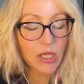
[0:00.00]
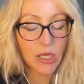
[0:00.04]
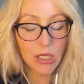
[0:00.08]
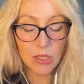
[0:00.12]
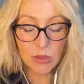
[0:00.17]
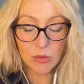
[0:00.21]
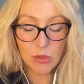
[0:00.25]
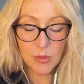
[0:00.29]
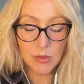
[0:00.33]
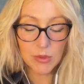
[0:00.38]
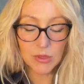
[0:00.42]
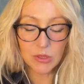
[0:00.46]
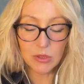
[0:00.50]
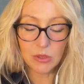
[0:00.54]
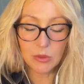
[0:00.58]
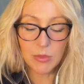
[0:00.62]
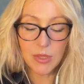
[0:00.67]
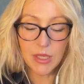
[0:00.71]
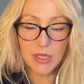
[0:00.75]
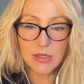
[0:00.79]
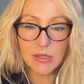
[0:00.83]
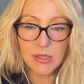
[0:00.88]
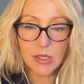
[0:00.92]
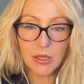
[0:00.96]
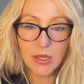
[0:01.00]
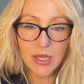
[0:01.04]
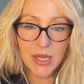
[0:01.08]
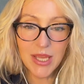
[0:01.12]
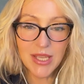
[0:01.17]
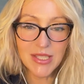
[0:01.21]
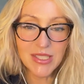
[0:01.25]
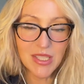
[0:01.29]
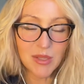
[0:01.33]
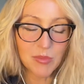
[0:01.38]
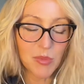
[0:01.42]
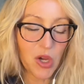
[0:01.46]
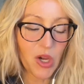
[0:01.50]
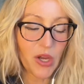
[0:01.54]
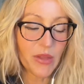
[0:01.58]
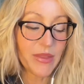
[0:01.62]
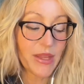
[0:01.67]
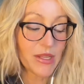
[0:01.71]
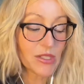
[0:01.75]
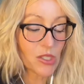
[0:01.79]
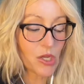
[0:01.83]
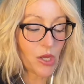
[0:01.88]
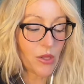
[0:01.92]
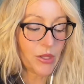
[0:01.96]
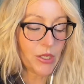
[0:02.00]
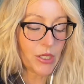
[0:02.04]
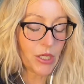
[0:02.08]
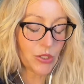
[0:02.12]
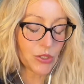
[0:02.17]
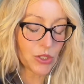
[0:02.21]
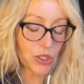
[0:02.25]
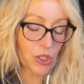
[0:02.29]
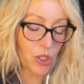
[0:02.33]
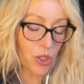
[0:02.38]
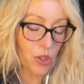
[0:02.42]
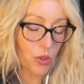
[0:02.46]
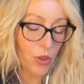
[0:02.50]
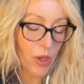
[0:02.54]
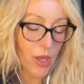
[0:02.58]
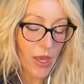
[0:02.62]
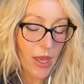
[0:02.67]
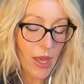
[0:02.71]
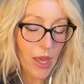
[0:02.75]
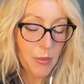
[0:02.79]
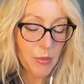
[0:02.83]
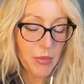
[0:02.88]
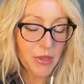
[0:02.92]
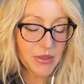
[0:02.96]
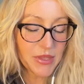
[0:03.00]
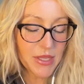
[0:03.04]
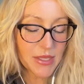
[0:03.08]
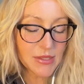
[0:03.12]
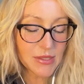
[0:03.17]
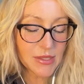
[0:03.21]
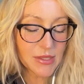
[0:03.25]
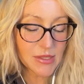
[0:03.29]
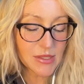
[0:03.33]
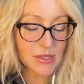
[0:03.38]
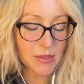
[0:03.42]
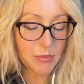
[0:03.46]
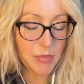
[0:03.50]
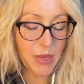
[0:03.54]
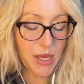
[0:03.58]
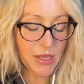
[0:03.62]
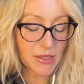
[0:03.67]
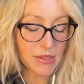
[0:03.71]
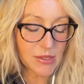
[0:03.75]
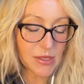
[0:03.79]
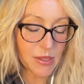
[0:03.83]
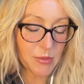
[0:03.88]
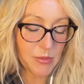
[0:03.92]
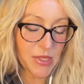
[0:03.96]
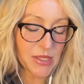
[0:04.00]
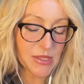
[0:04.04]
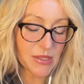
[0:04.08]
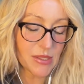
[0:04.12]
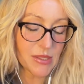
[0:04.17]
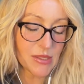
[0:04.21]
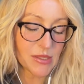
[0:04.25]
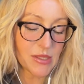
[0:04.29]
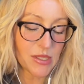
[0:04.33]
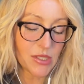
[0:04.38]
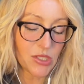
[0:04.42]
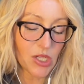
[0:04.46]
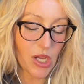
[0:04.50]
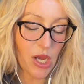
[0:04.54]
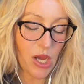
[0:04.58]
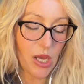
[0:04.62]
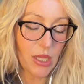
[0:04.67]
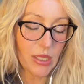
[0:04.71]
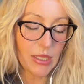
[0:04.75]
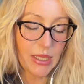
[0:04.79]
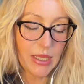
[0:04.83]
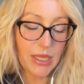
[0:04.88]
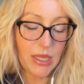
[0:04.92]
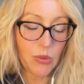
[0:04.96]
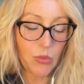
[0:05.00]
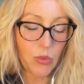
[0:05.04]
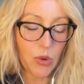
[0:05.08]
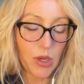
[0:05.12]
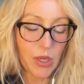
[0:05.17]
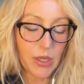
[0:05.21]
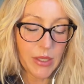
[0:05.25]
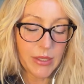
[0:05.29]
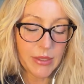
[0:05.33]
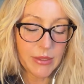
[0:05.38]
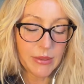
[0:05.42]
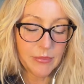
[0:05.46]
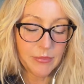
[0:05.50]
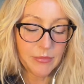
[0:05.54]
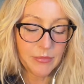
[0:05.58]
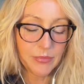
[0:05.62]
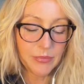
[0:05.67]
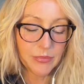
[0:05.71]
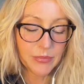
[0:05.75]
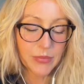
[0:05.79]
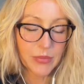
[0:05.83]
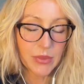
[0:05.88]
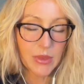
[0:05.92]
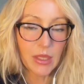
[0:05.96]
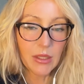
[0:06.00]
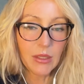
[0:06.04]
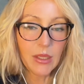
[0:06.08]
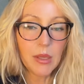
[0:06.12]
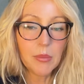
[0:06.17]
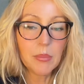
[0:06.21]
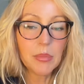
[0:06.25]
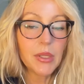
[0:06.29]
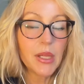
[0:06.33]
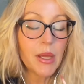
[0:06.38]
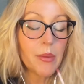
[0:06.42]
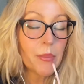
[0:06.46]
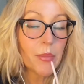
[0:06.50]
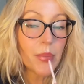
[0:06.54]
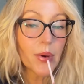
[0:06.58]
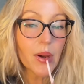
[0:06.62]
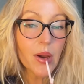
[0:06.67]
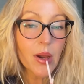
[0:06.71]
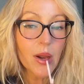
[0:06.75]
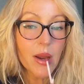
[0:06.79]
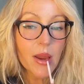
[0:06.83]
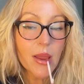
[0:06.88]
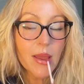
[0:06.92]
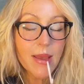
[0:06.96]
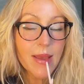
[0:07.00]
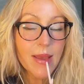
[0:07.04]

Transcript: kind of rub a little bit because I already had some on. That's all that I'll do. But this is the Buxom. This is the Dolly one, the lip plumper.